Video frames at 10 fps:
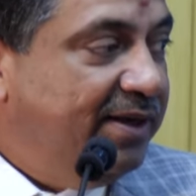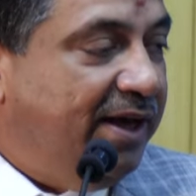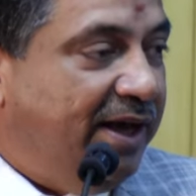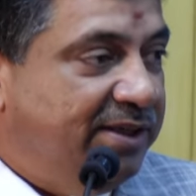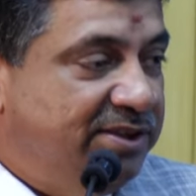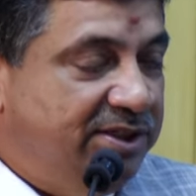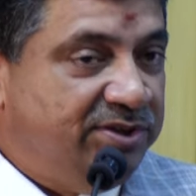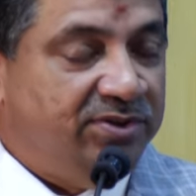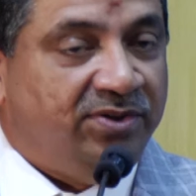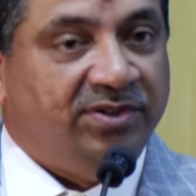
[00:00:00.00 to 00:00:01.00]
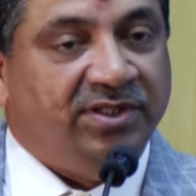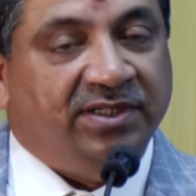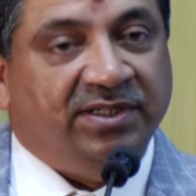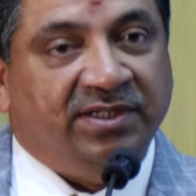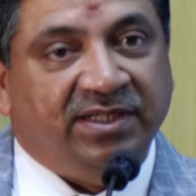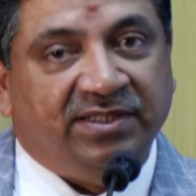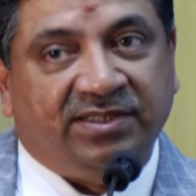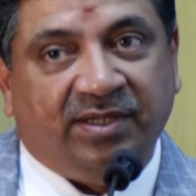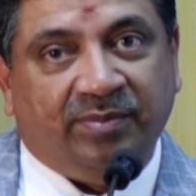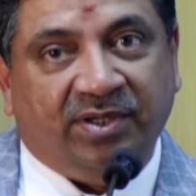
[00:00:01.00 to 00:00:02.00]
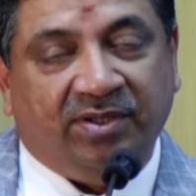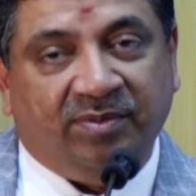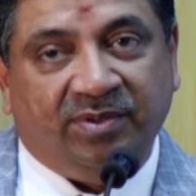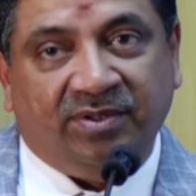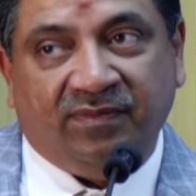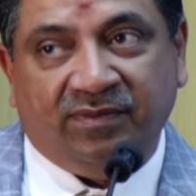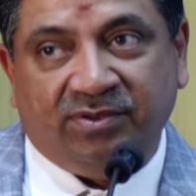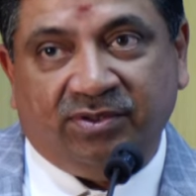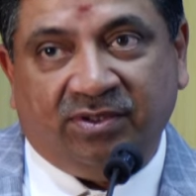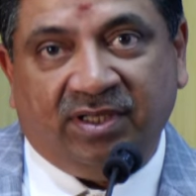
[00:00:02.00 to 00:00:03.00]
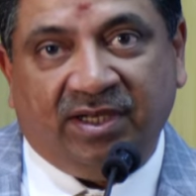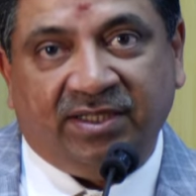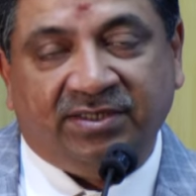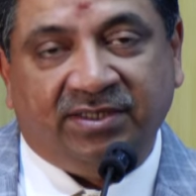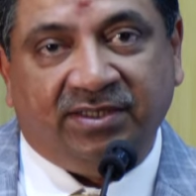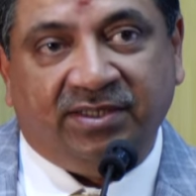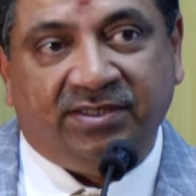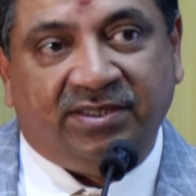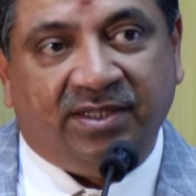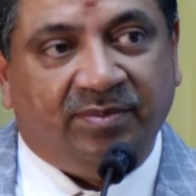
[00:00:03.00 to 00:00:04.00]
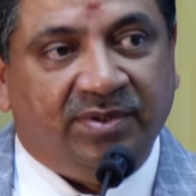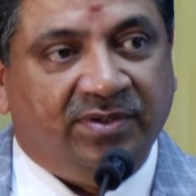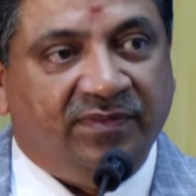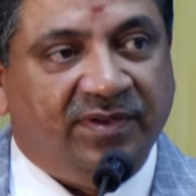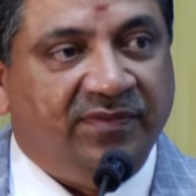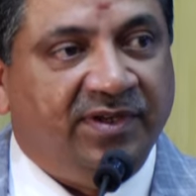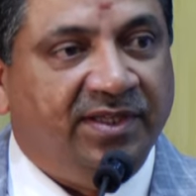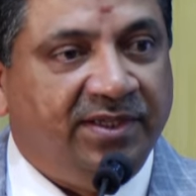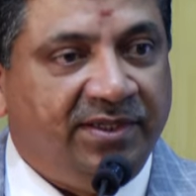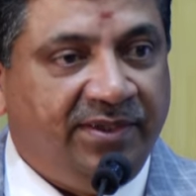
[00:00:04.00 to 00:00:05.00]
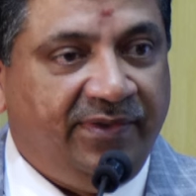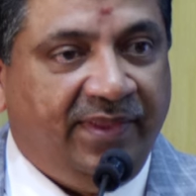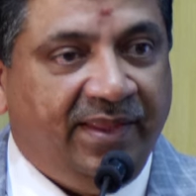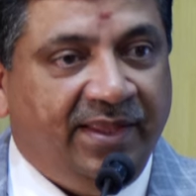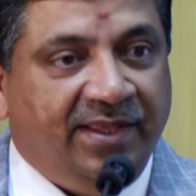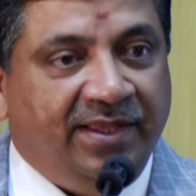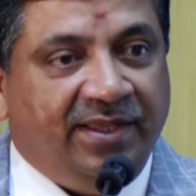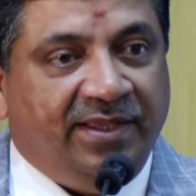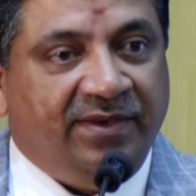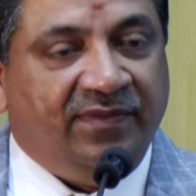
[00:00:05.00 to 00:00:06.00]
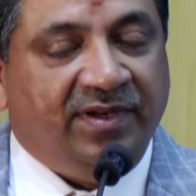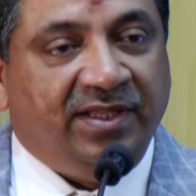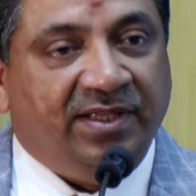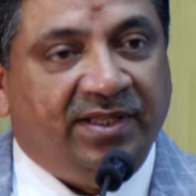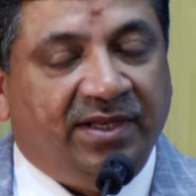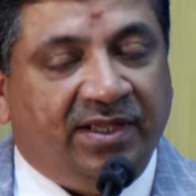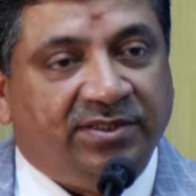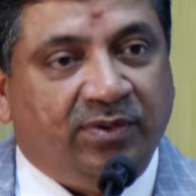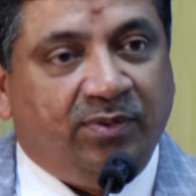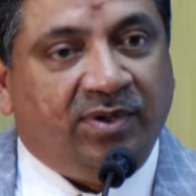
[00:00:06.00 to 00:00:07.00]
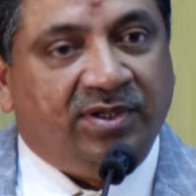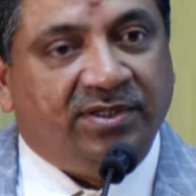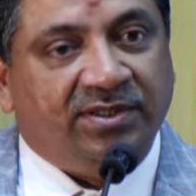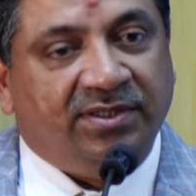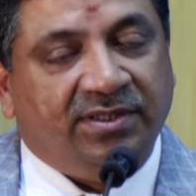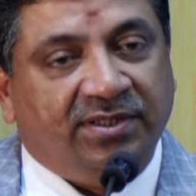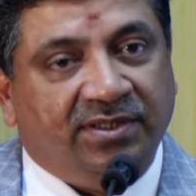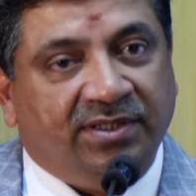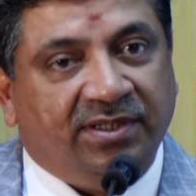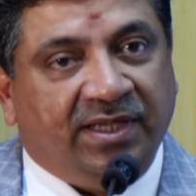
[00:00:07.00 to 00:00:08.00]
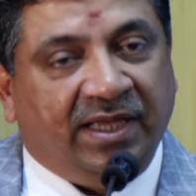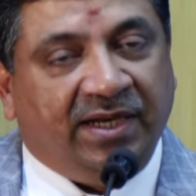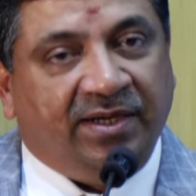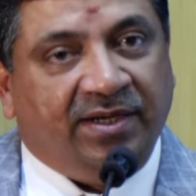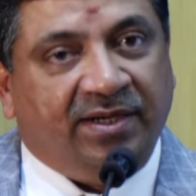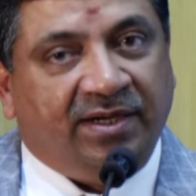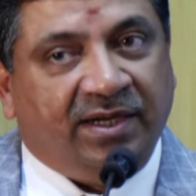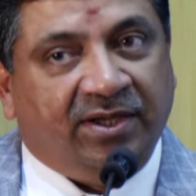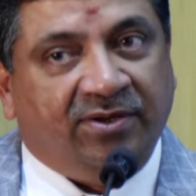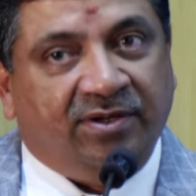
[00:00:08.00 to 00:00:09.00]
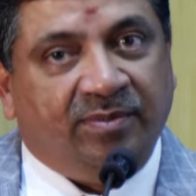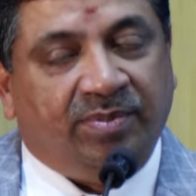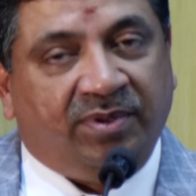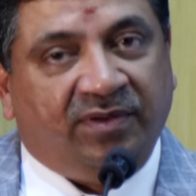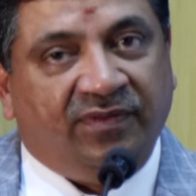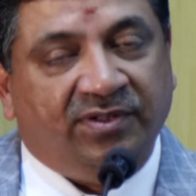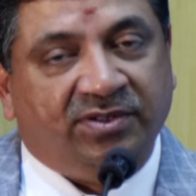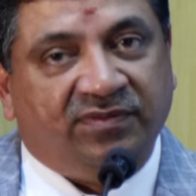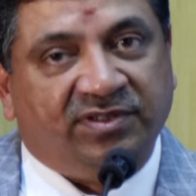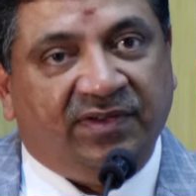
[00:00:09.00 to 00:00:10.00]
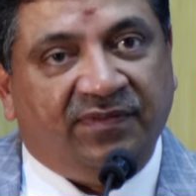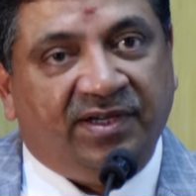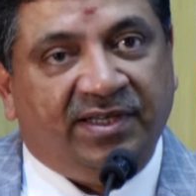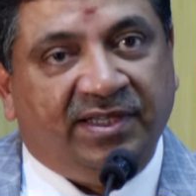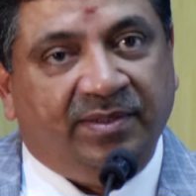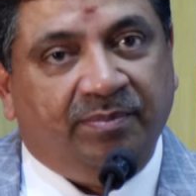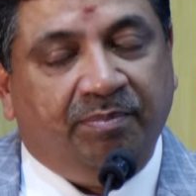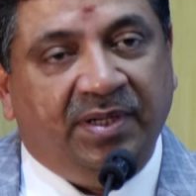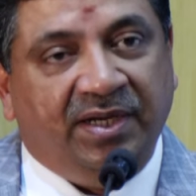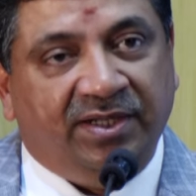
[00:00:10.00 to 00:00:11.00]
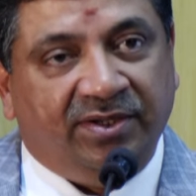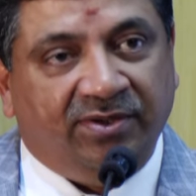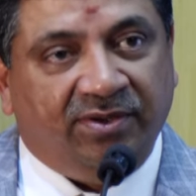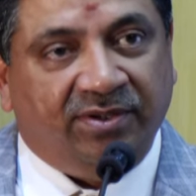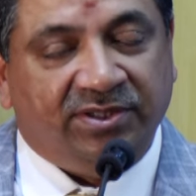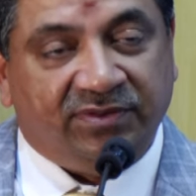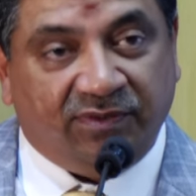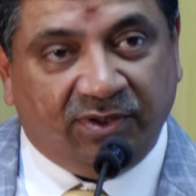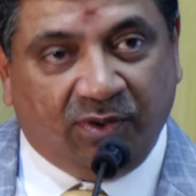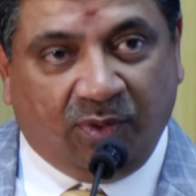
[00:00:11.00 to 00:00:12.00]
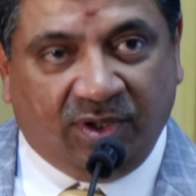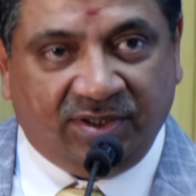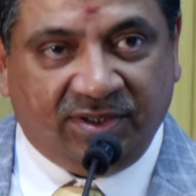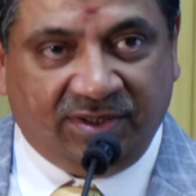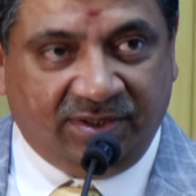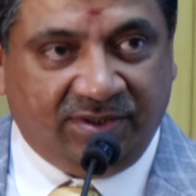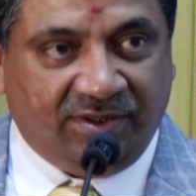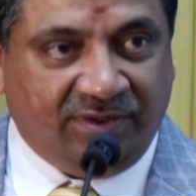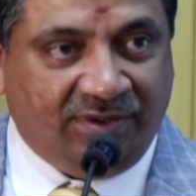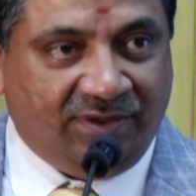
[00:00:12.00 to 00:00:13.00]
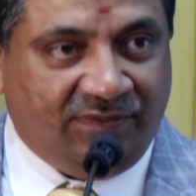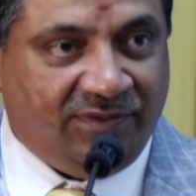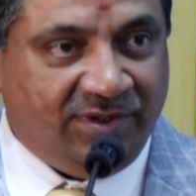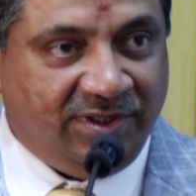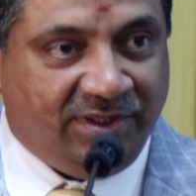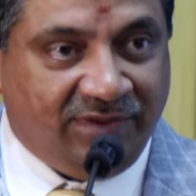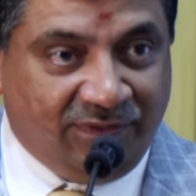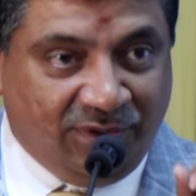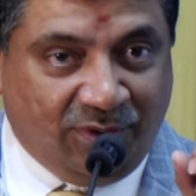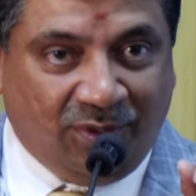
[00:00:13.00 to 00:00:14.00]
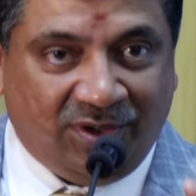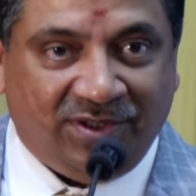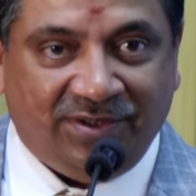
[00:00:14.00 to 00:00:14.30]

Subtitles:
I just saw the earnings statement. How many of you saw the last earnings statement of NVIDIA? NVIDIA last quarter had record profits of $17 billion for the quarter, not for the year, for the quarter.